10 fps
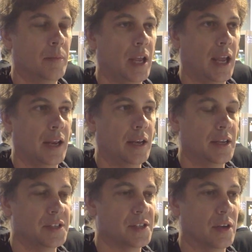and it
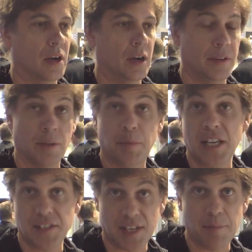is on the
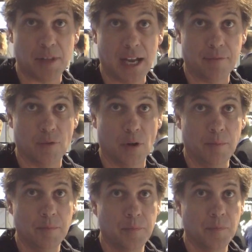PC platform.